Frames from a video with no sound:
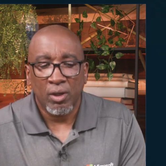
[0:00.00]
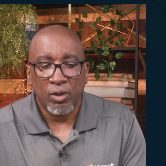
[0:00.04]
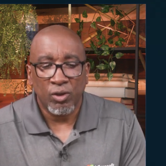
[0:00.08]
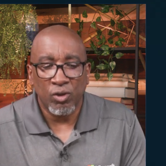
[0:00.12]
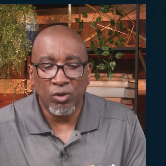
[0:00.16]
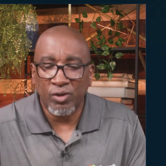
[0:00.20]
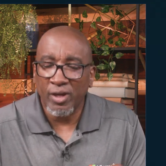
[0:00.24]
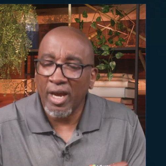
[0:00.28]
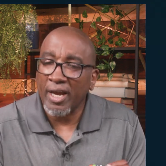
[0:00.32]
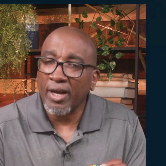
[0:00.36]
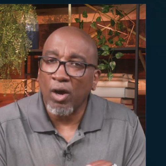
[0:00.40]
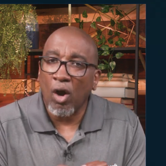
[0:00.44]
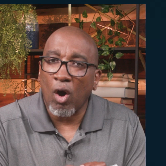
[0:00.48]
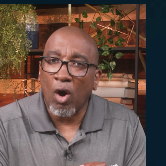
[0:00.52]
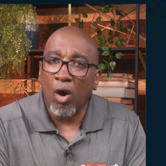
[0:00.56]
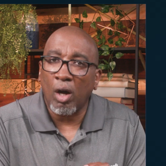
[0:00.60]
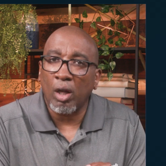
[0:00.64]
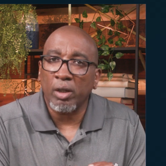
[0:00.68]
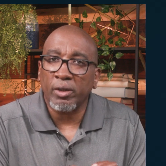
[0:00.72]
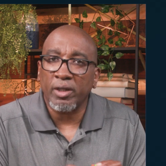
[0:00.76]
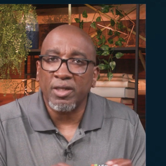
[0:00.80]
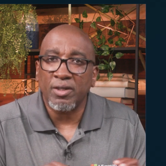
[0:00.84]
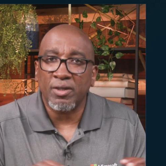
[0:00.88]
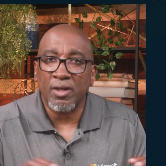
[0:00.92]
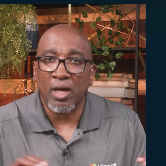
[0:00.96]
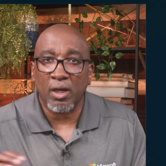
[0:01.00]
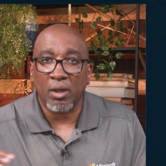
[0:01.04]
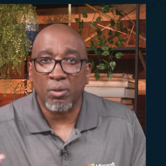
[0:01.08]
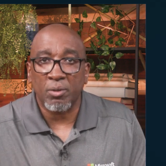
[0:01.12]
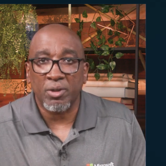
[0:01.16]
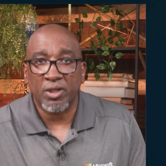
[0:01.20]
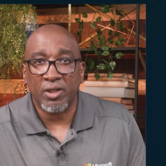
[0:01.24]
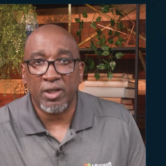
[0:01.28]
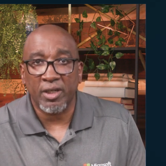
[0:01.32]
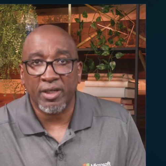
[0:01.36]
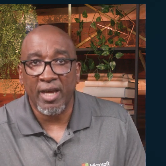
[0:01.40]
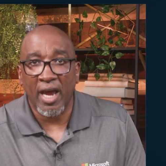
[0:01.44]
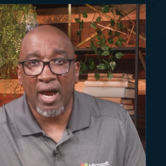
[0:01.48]
You take all these
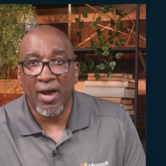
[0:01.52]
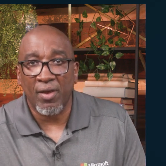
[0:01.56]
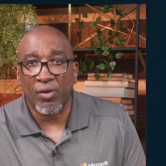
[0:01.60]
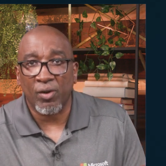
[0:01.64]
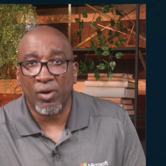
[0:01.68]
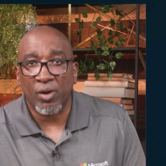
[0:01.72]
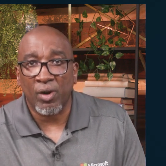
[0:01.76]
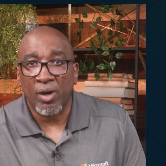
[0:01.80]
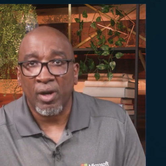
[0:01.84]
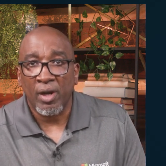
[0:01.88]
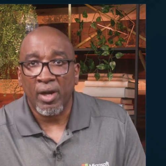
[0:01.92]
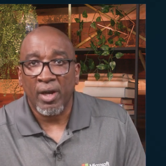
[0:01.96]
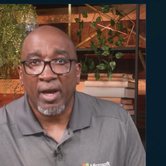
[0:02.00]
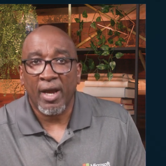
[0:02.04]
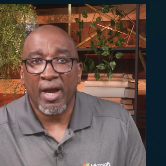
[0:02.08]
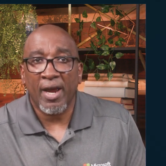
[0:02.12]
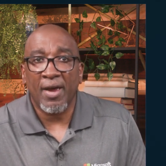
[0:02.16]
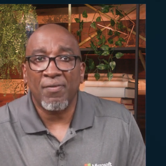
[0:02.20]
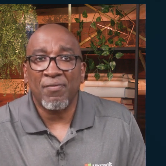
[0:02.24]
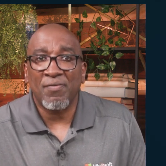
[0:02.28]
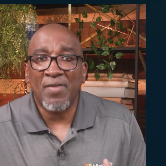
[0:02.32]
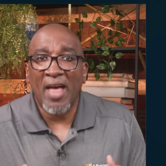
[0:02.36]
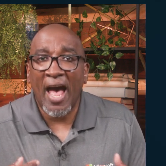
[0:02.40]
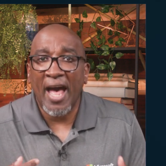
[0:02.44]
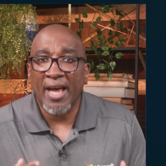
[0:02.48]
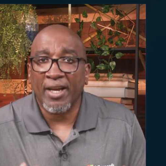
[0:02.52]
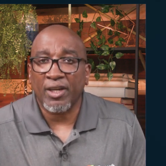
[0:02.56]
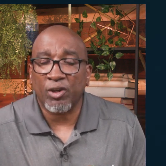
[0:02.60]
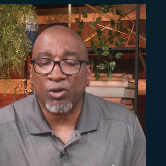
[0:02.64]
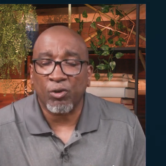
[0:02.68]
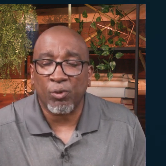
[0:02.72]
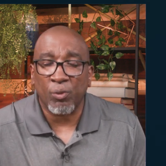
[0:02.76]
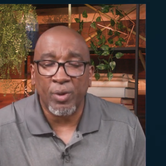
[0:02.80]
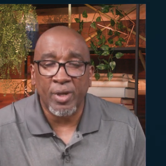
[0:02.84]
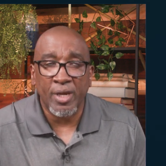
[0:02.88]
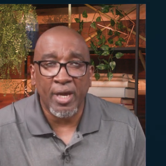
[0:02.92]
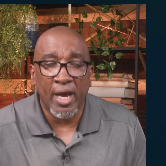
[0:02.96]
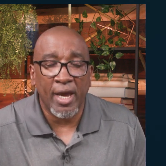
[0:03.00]
elements together, and that
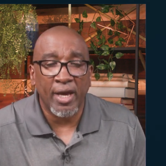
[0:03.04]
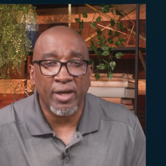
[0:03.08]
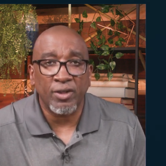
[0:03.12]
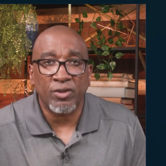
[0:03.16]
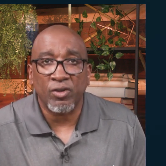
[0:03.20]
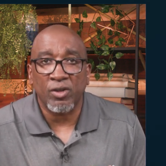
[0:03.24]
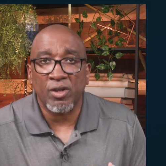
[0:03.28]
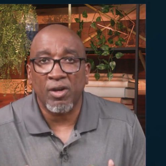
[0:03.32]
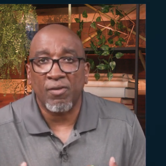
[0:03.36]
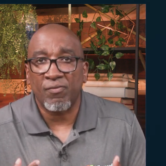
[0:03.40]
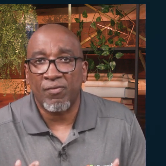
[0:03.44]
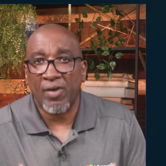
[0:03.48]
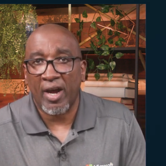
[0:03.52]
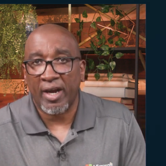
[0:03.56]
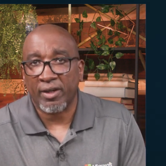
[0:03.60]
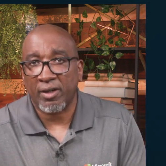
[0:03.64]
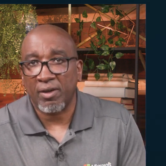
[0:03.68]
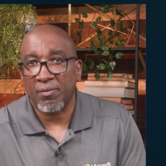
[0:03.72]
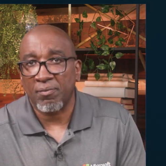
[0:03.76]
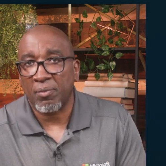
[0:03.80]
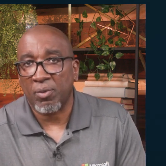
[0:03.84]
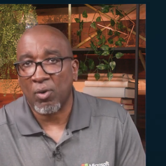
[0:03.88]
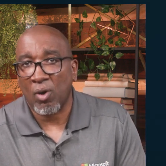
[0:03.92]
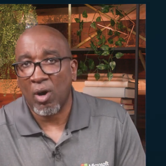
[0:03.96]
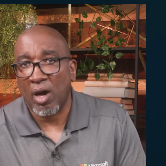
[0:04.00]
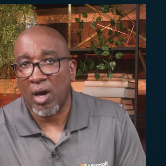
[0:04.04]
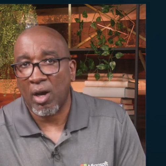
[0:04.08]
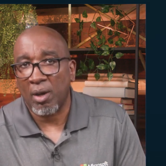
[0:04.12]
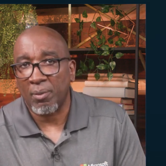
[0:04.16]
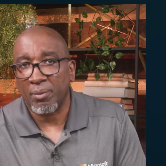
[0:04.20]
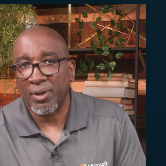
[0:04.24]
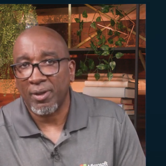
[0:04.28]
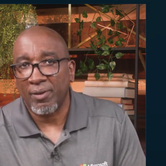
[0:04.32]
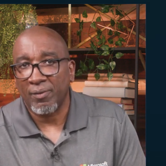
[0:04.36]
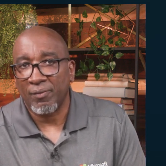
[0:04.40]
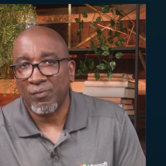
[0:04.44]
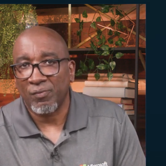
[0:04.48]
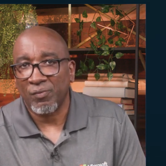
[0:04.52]
creates an effective prompt.